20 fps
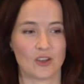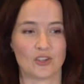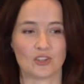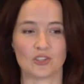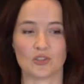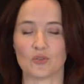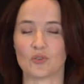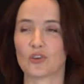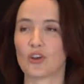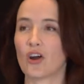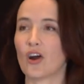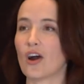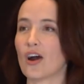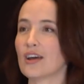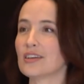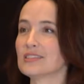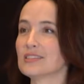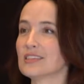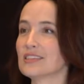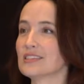So
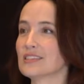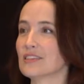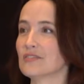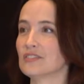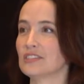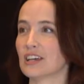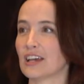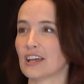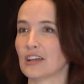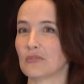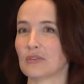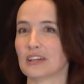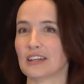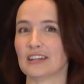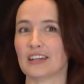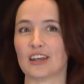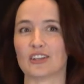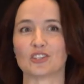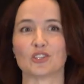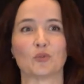causes of diarrhea
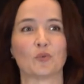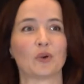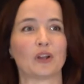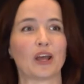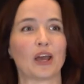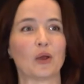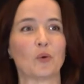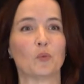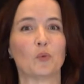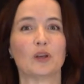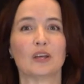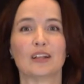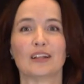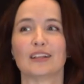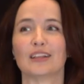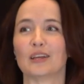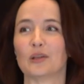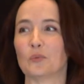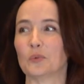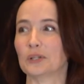in N E Ts. So what I
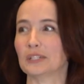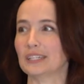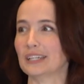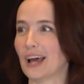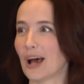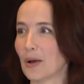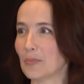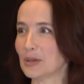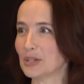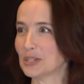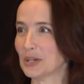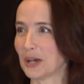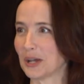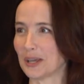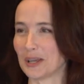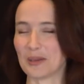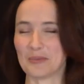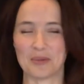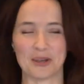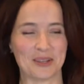will and will not be
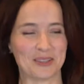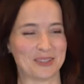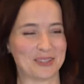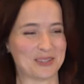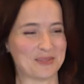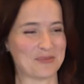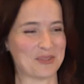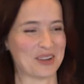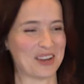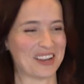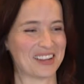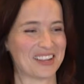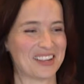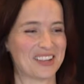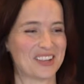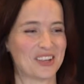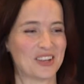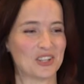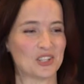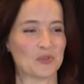talking about this morning.
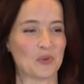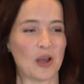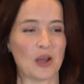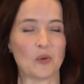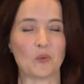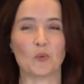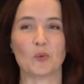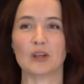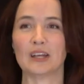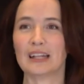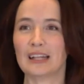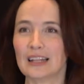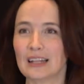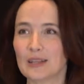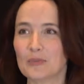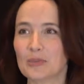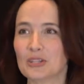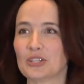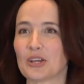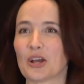So I
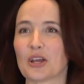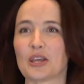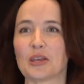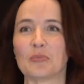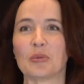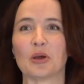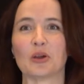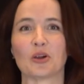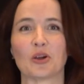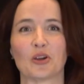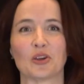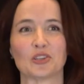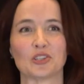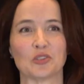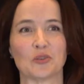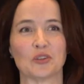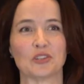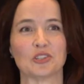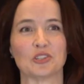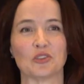will be talking about
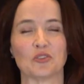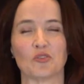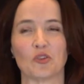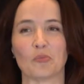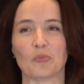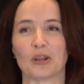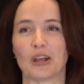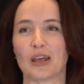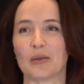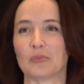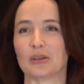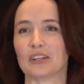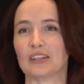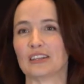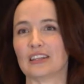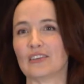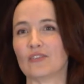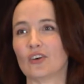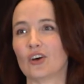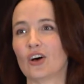carcinoid syndrome, but I'm
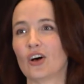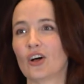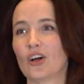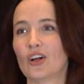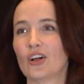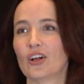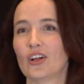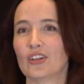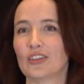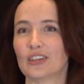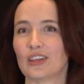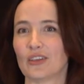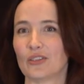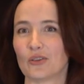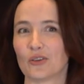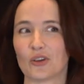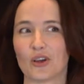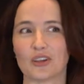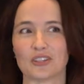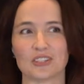gonna leave all the
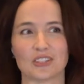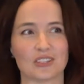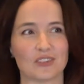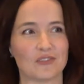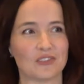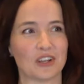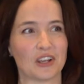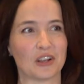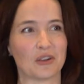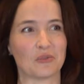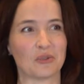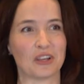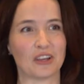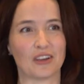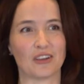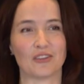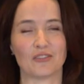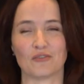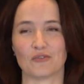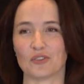other causes of
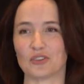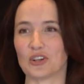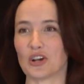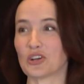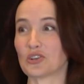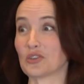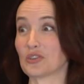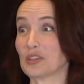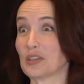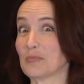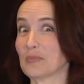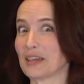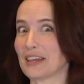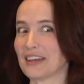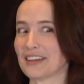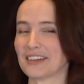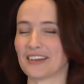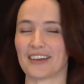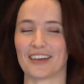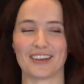diarrhea for Doctor
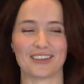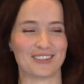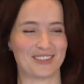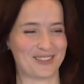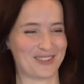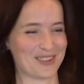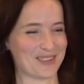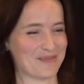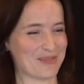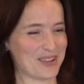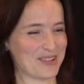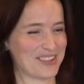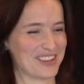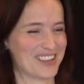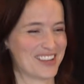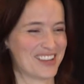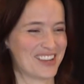Limketkai to talk about.